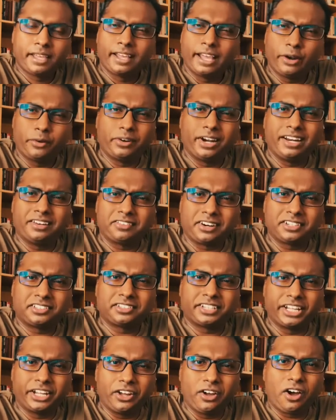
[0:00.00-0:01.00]
really
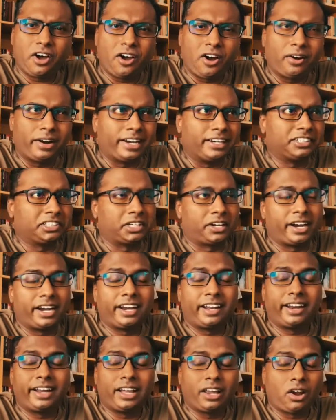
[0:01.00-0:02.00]
trusting God and
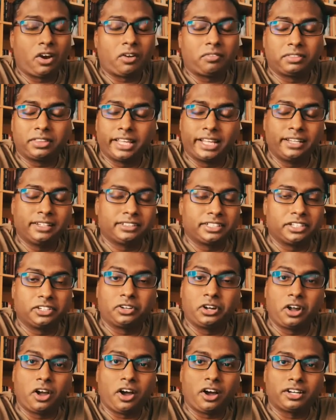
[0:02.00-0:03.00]
surrendering a lot of things into
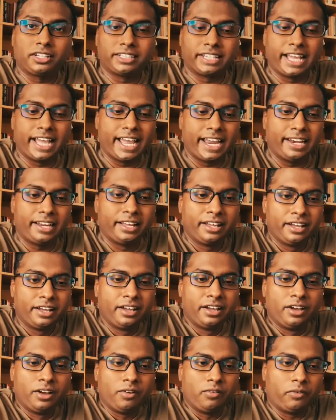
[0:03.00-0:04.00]
God's hand
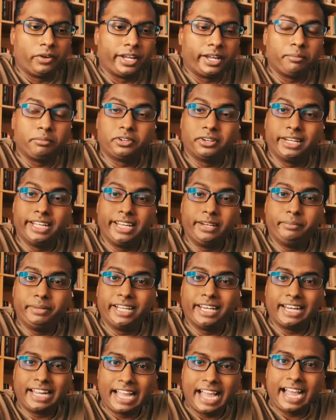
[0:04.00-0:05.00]
for Him to lead
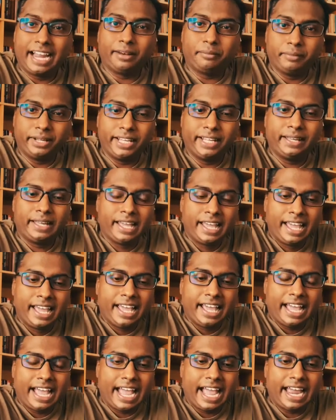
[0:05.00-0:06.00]
me and guide me.
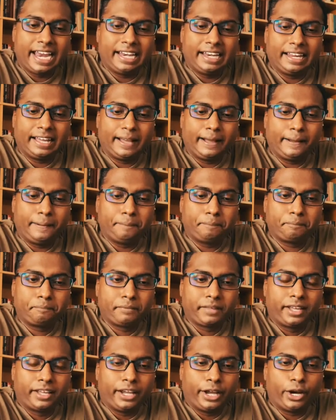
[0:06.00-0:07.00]
And,
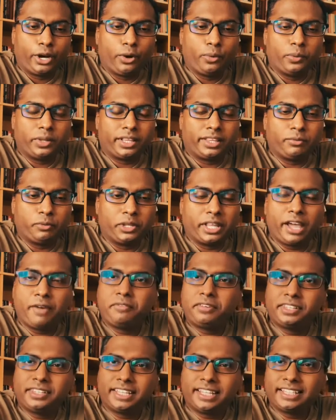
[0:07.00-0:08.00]
you know, with
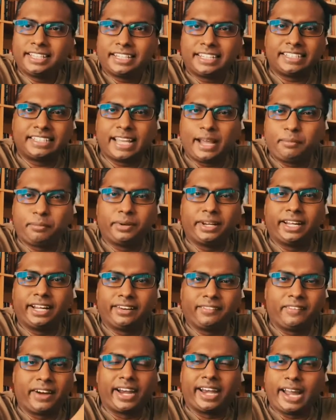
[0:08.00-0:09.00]
everything that is
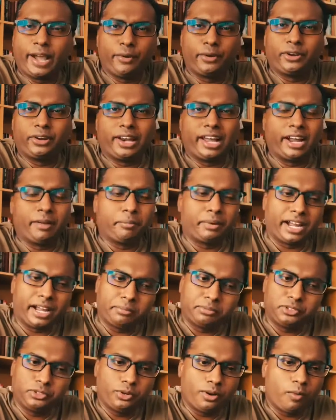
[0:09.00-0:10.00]
happening right now in your life,
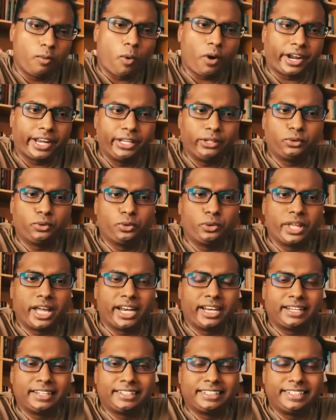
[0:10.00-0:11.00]
perhaps you are walking through
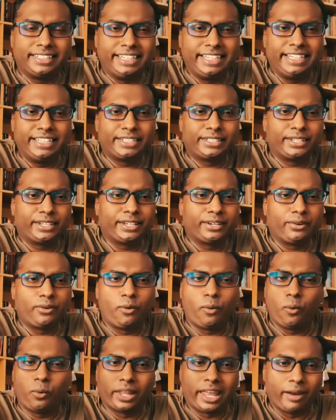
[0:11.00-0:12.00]
that season
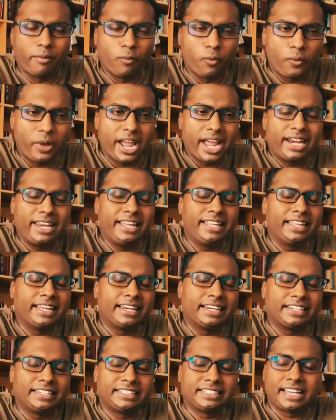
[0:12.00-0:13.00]
or that valley
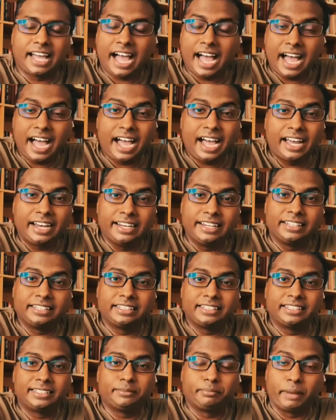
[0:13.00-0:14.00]
that it's hard,
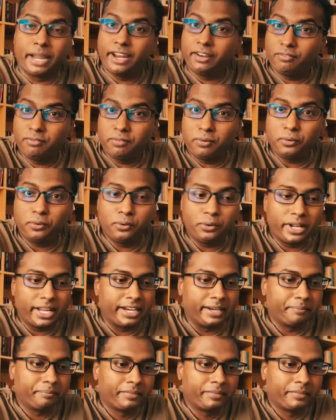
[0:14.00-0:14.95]
it's painful, and